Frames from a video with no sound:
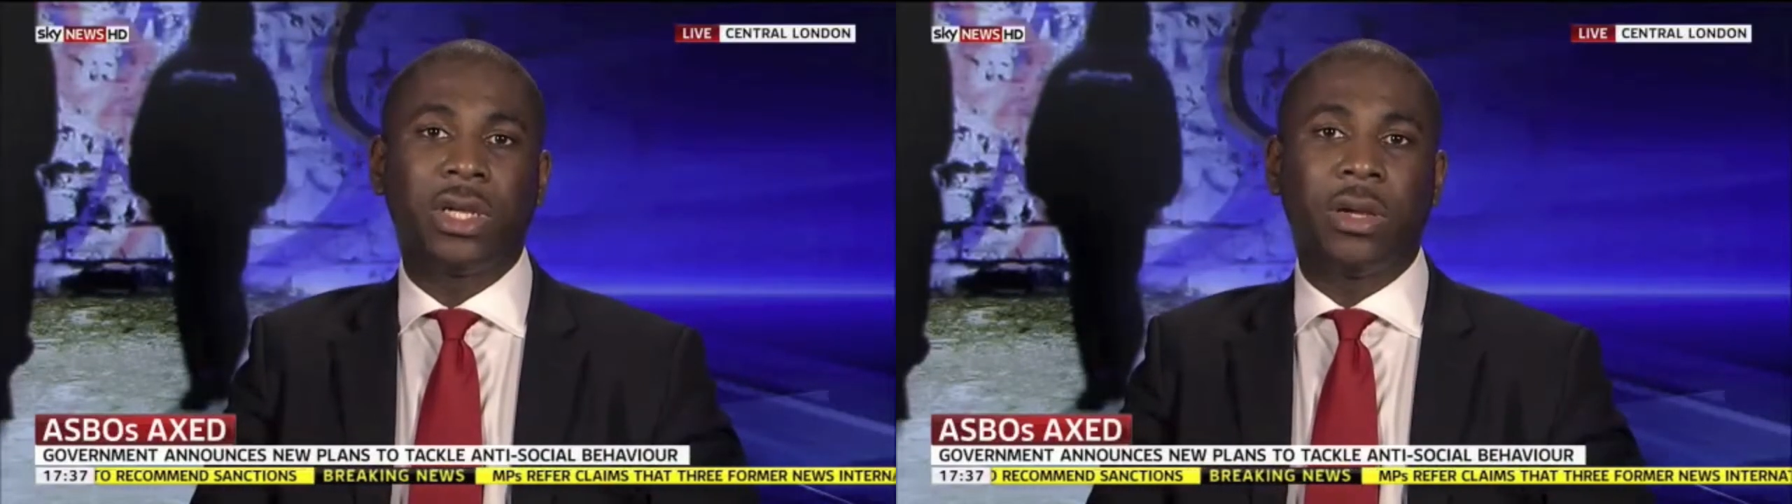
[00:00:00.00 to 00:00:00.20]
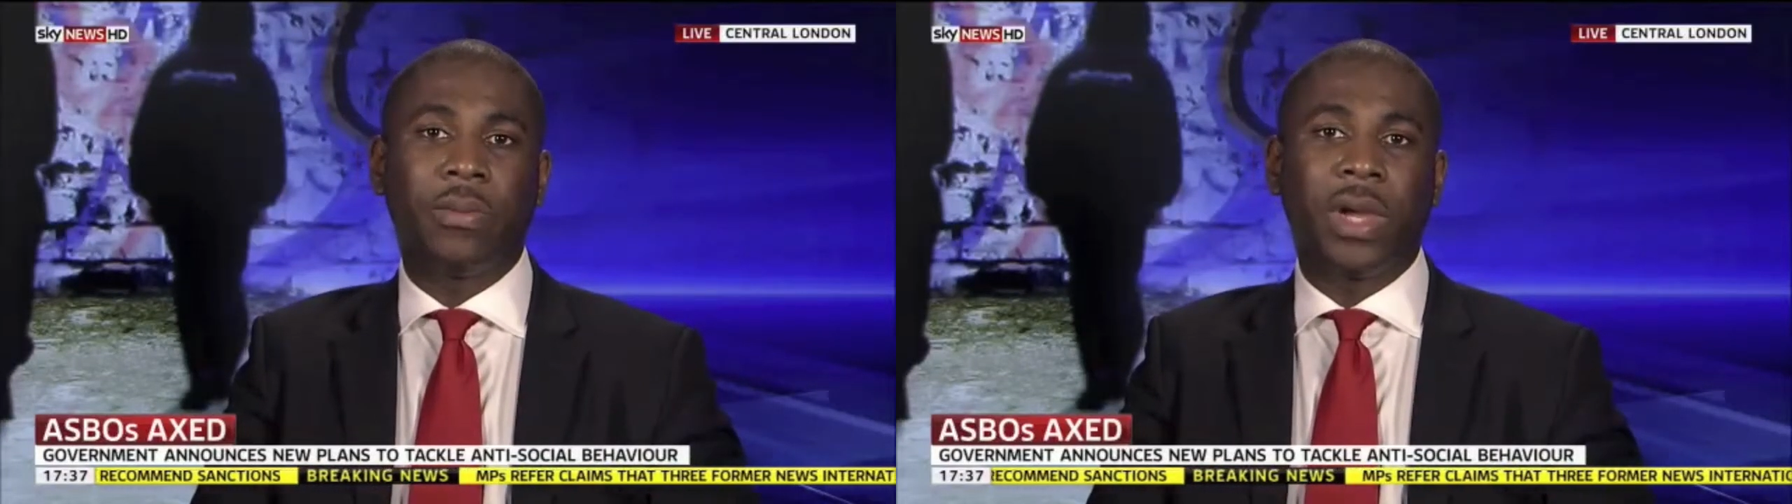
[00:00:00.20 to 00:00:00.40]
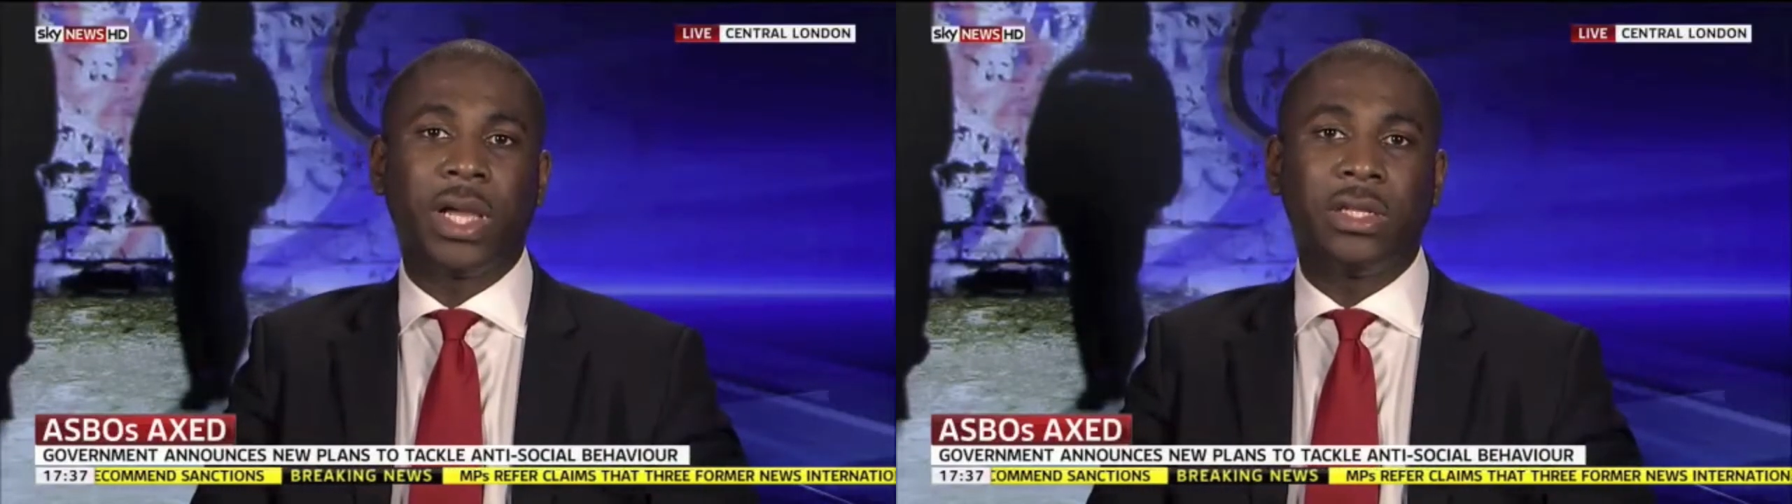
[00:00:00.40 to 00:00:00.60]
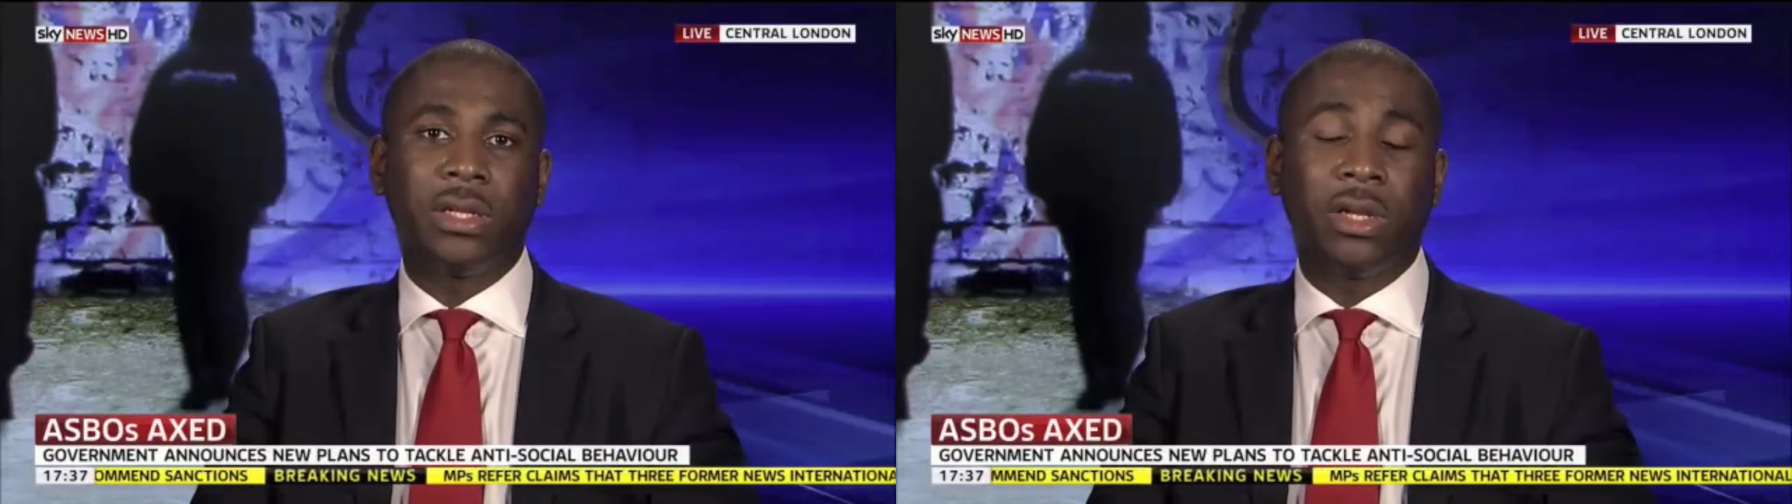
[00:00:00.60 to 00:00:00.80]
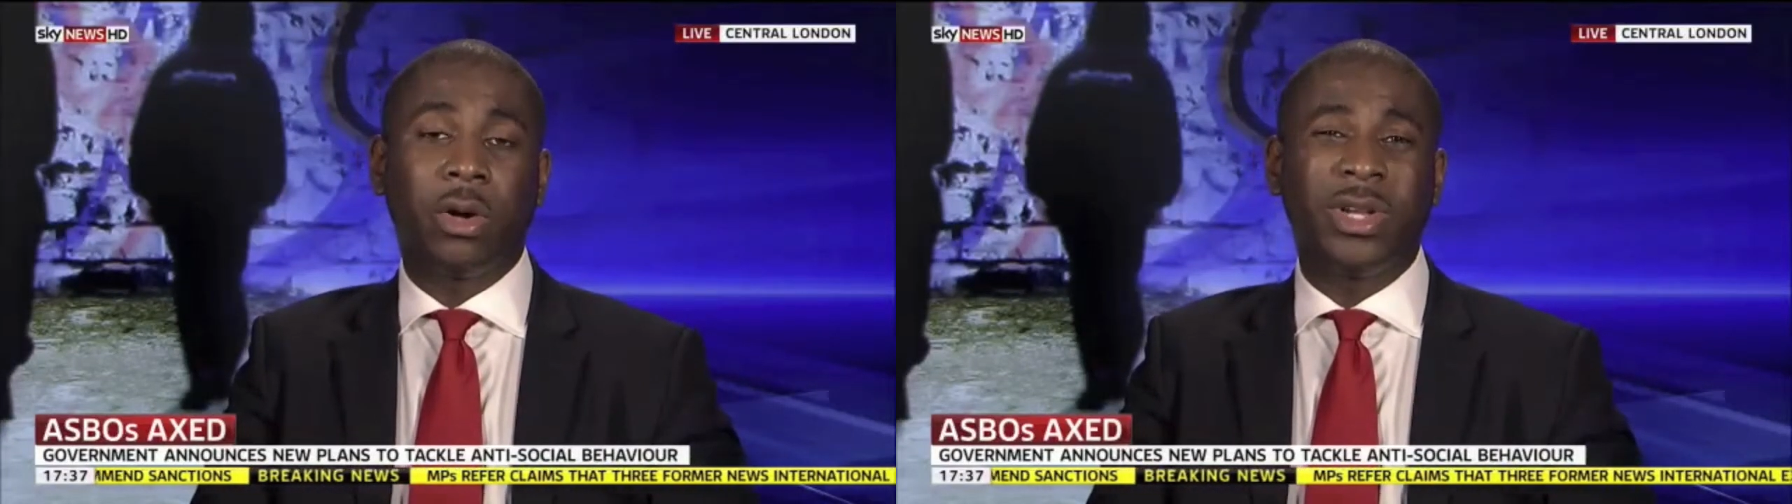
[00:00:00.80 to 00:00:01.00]
And
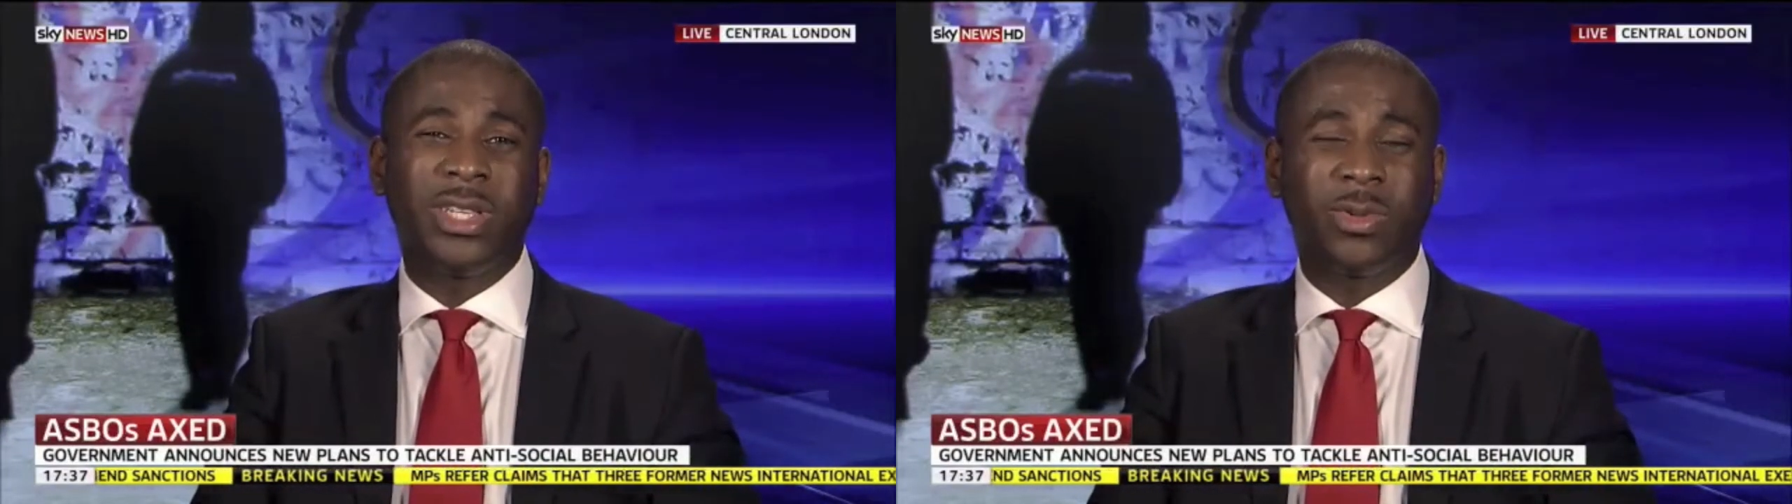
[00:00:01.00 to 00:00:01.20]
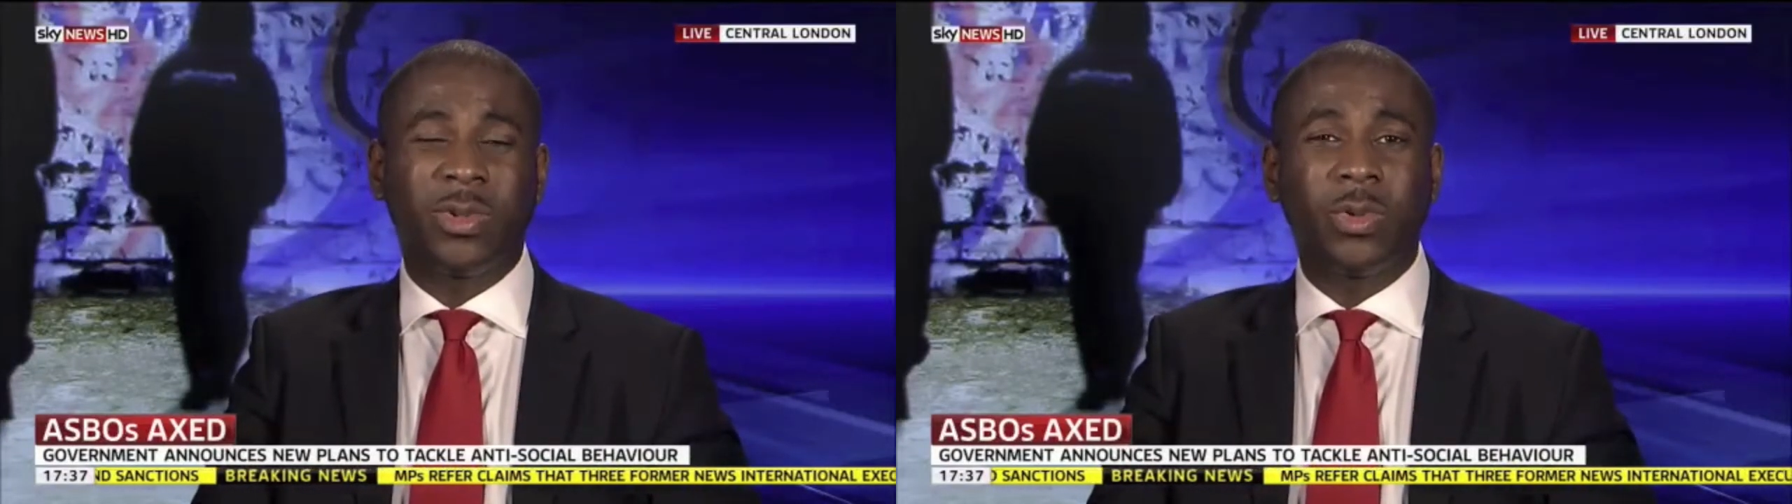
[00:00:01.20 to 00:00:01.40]
I always